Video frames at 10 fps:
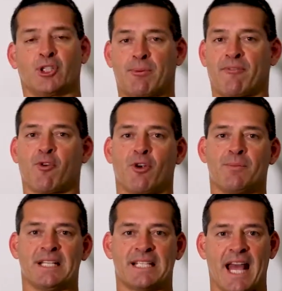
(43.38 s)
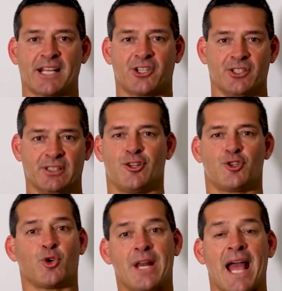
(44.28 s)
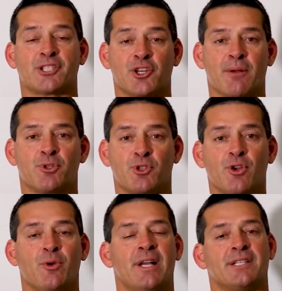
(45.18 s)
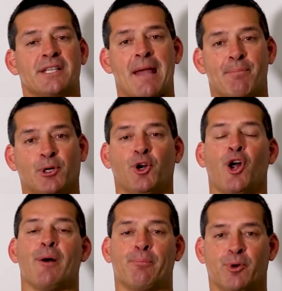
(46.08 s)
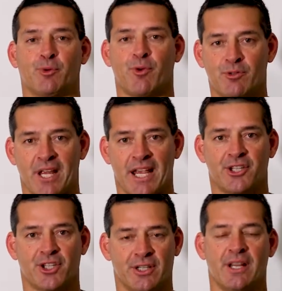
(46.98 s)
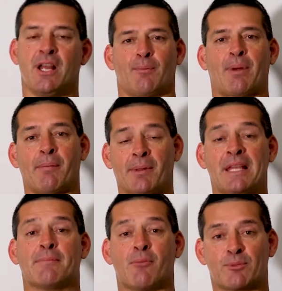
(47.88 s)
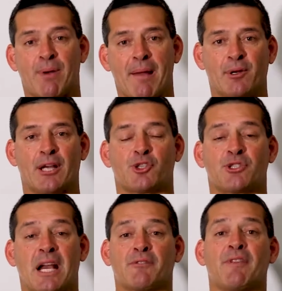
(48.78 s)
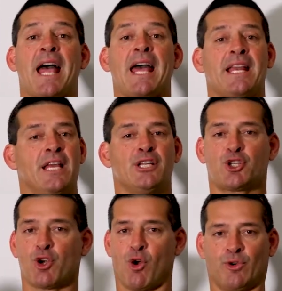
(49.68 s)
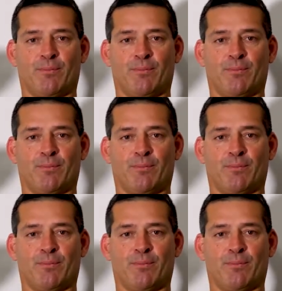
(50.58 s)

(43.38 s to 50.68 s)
to perform this action. Joint action number 2 is scapular upward rotation. Probably the most popular exercise for that is shoulder